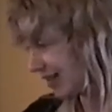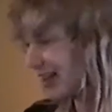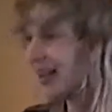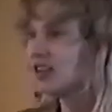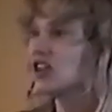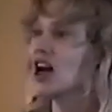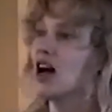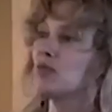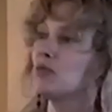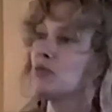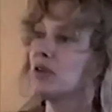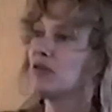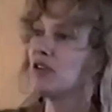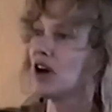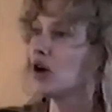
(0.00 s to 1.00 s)
And God would
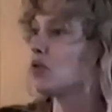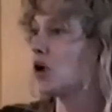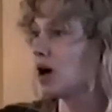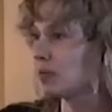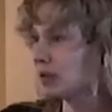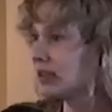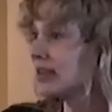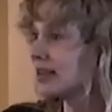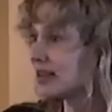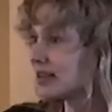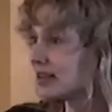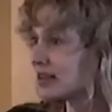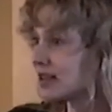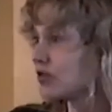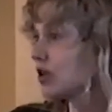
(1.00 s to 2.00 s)
be very well
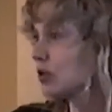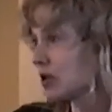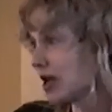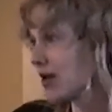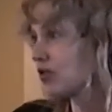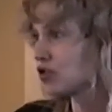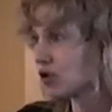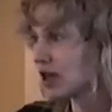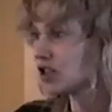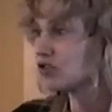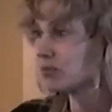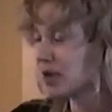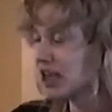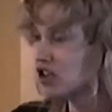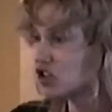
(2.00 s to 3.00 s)
pleased if he would have a
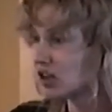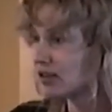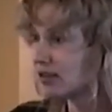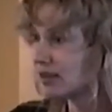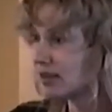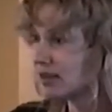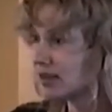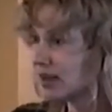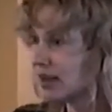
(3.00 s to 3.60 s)
transformation. Mm-hmm.